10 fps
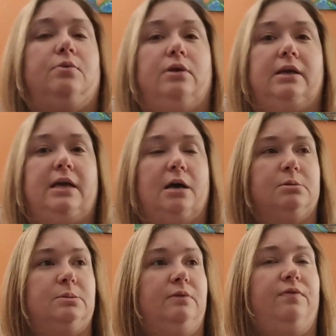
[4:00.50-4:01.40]
It really
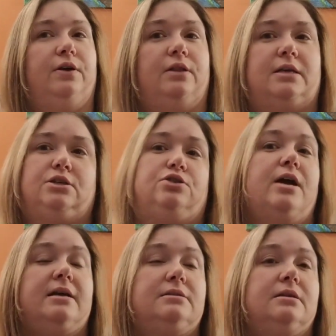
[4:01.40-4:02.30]
helps me feel less
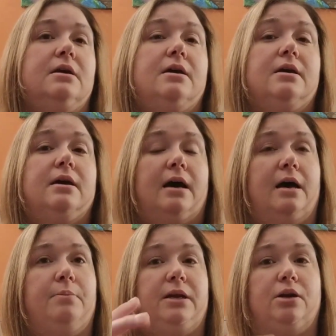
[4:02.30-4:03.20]
stress.
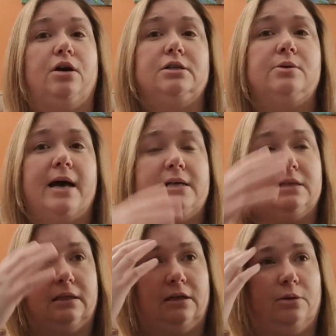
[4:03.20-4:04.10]
Um, but it also
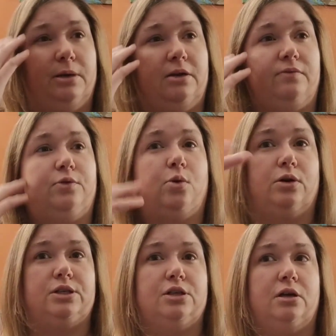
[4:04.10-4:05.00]
has a little bit of
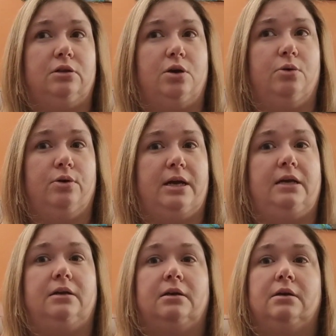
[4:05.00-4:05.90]
cortisol
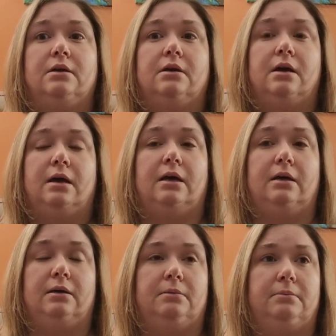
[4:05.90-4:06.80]
lowering
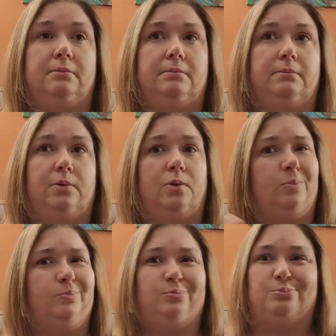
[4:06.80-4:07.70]
um,
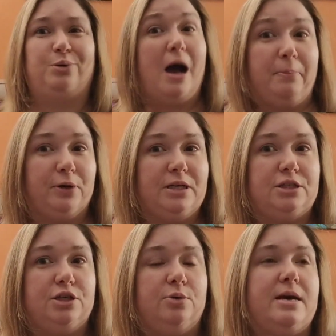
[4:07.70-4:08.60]

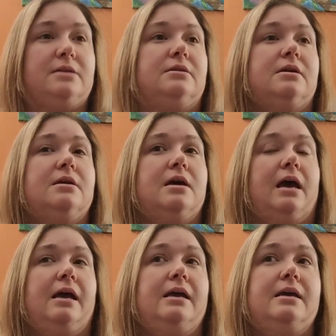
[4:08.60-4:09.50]
properties to it,
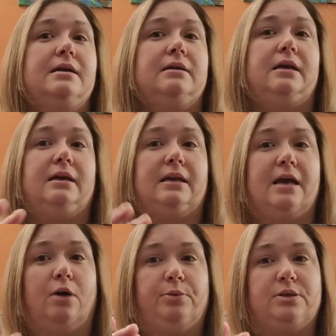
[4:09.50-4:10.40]
and it can
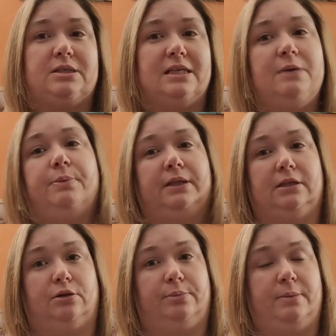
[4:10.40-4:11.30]
help you sleep a
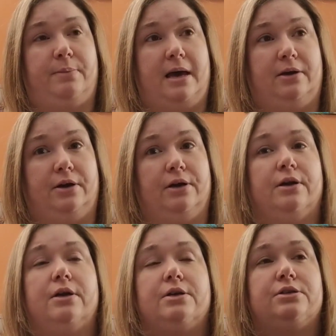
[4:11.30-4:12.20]
little bit
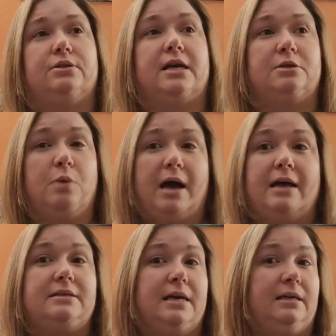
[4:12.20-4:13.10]
better. So that's
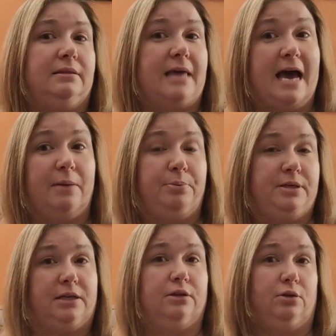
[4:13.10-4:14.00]
why I take that
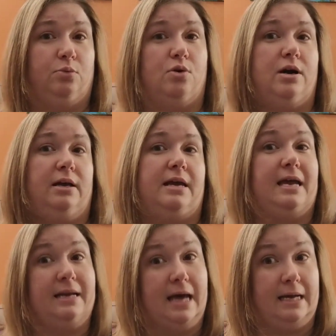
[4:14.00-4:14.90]
particular one
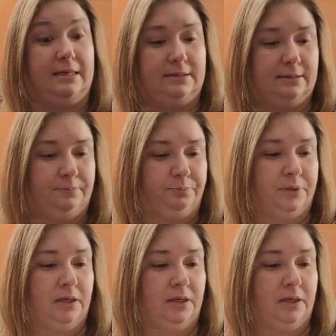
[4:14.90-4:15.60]
at night.